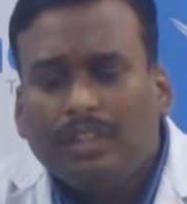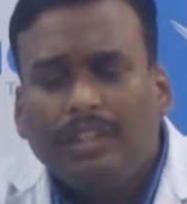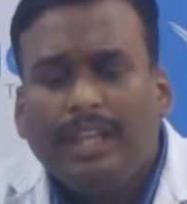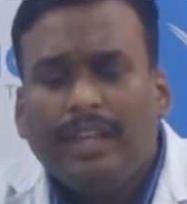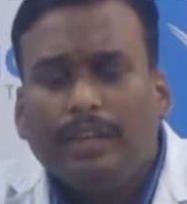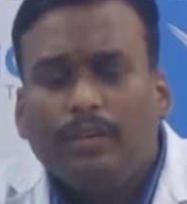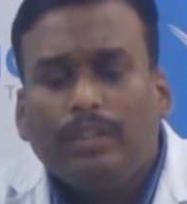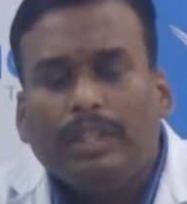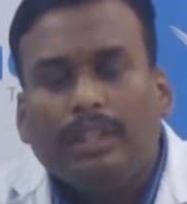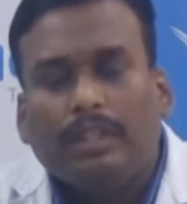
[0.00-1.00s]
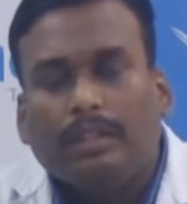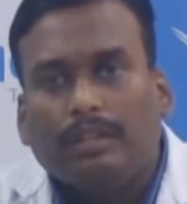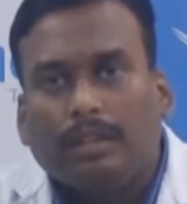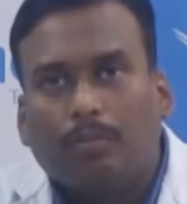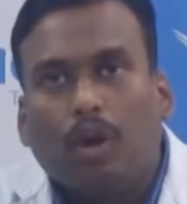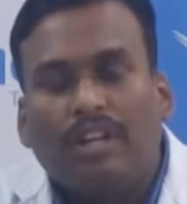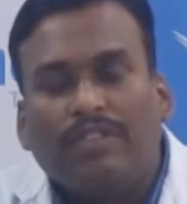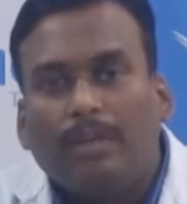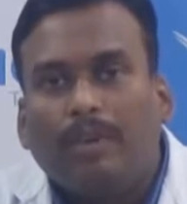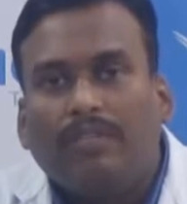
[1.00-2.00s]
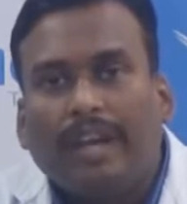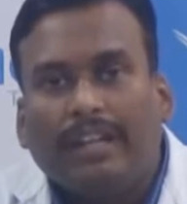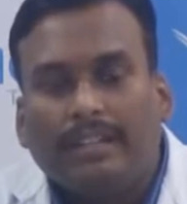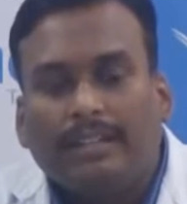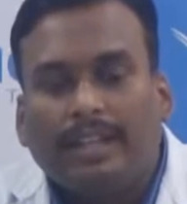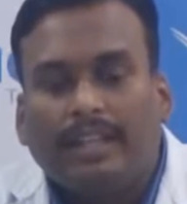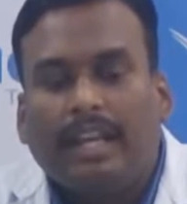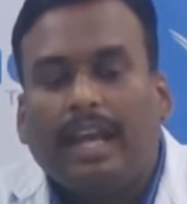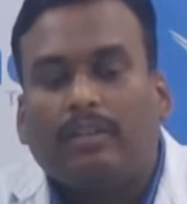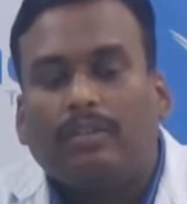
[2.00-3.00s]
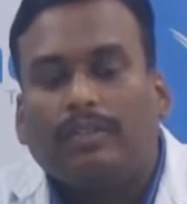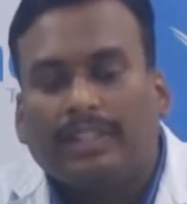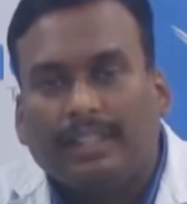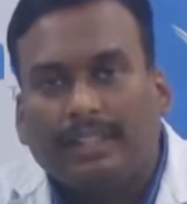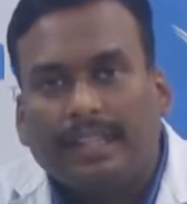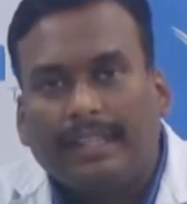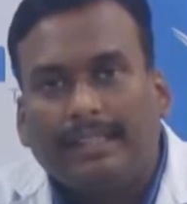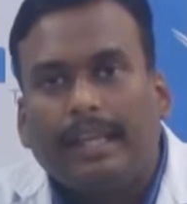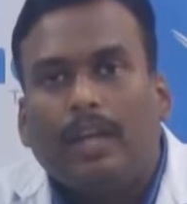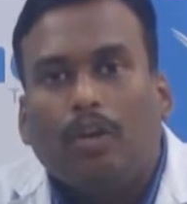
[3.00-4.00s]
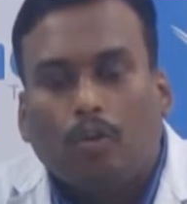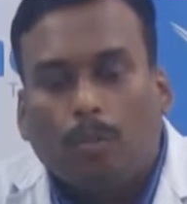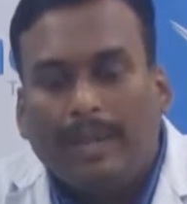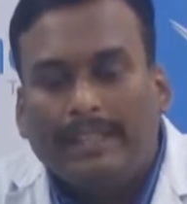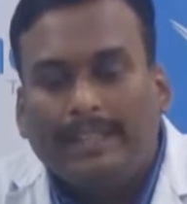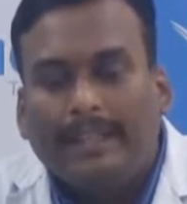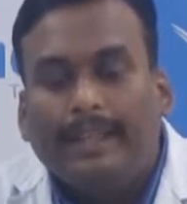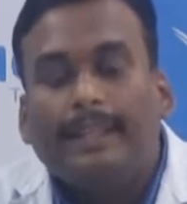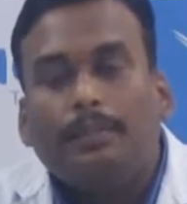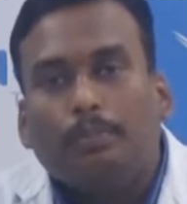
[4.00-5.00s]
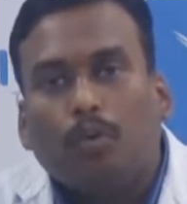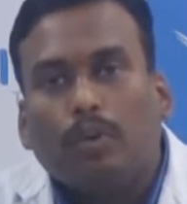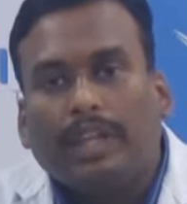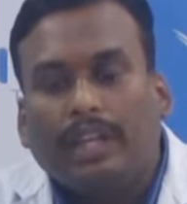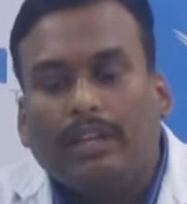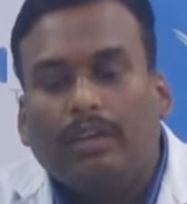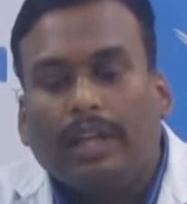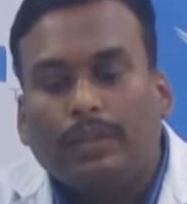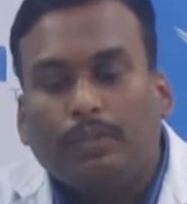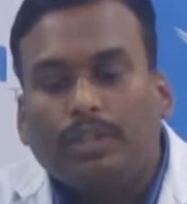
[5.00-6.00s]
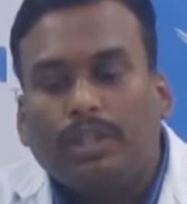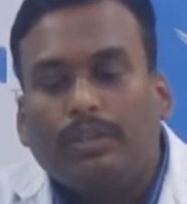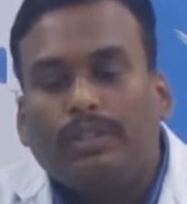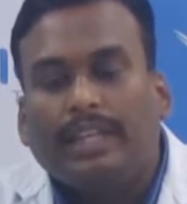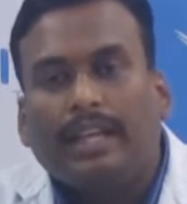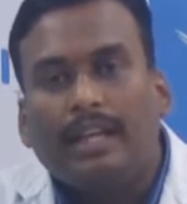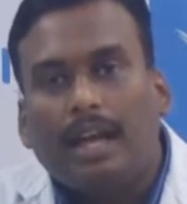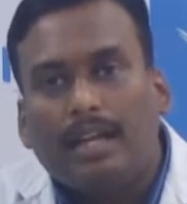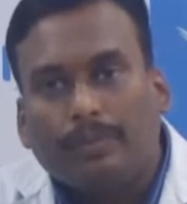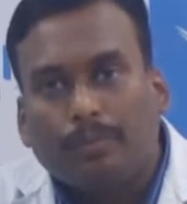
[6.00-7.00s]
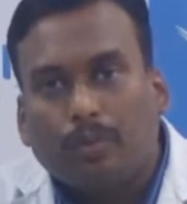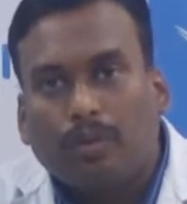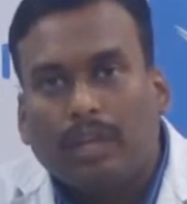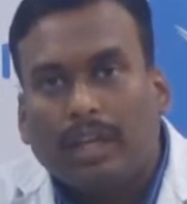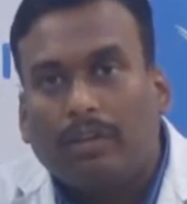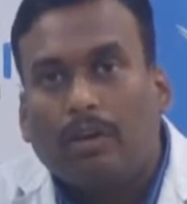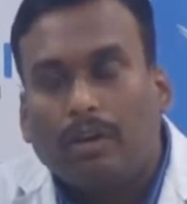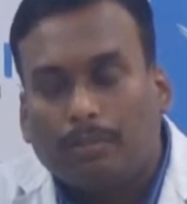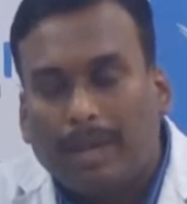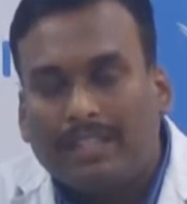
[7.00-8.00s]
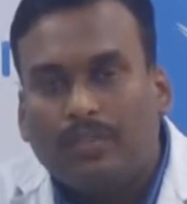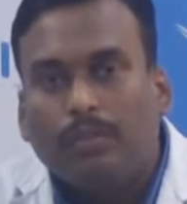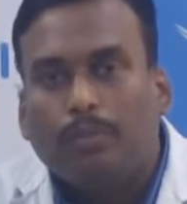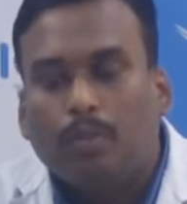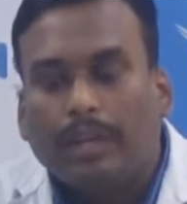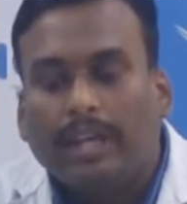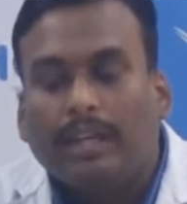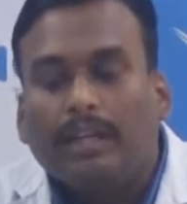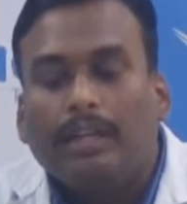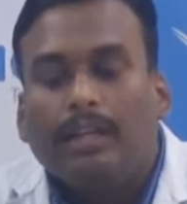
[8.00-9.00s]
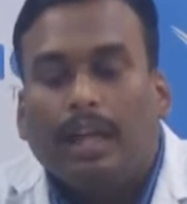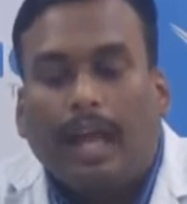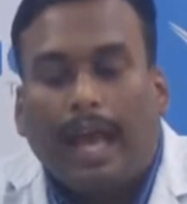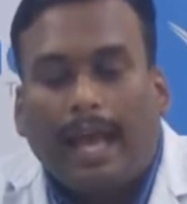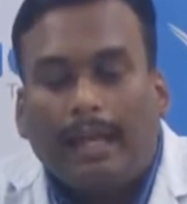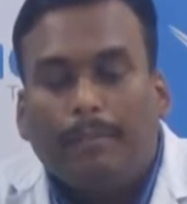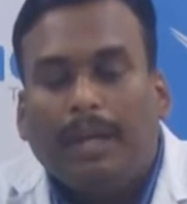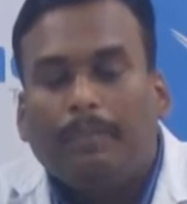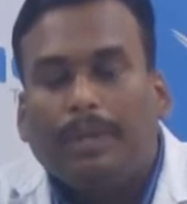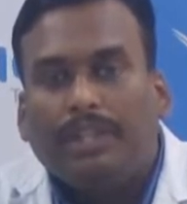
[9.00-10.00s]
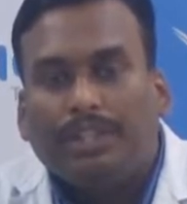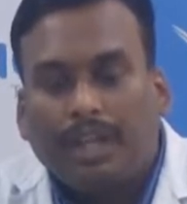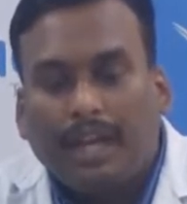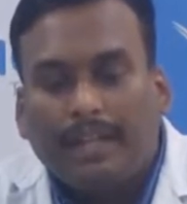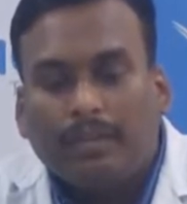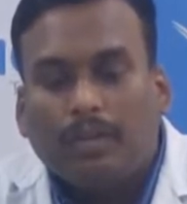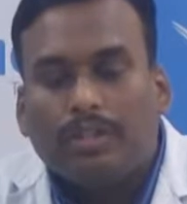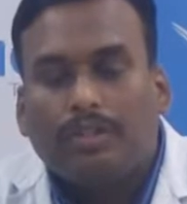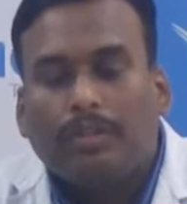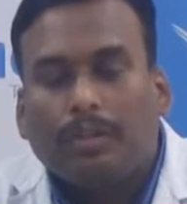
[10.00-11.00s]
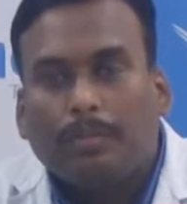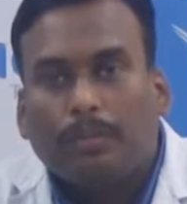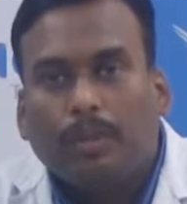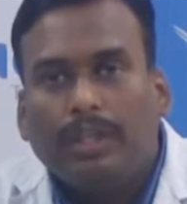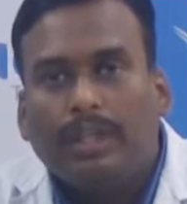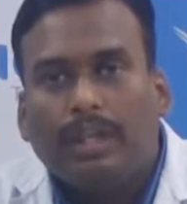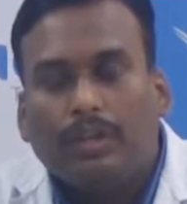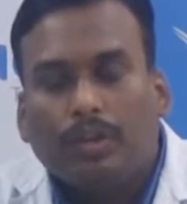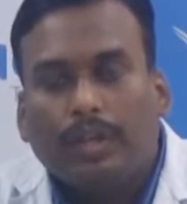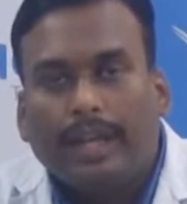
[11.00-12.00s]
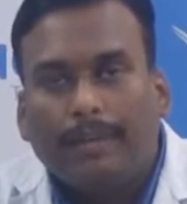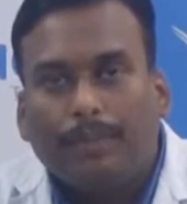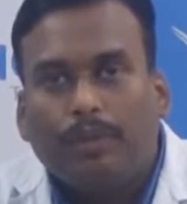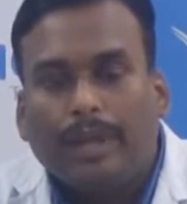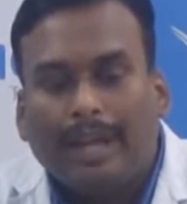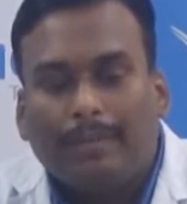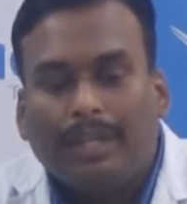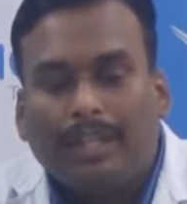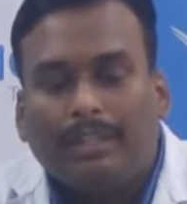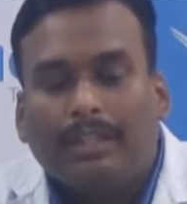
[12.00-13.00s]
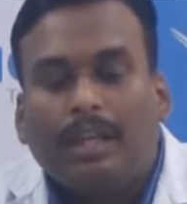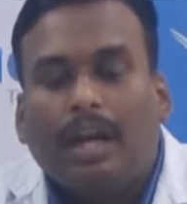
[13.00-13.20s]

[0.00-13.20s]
They include modifiable factors like lack of exercise, obesity, smoking, exposure to secondhand smoke, like called passive smoking, high blood pressure, high cholesterol, poorly controlled type 2 diabetes